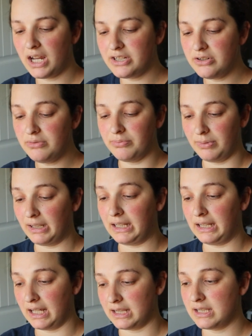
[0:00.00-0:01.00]
I do really
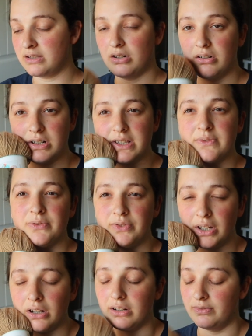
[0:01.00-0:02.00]
like this yarn. It's
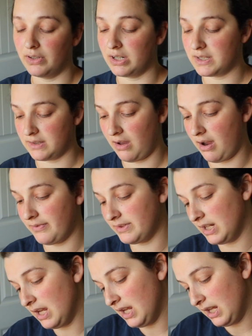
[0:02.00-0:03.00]
very, very soft.
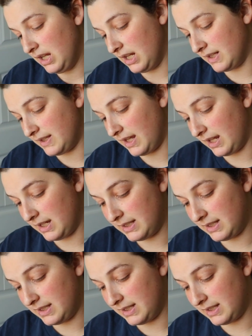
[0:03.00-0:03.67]
It's a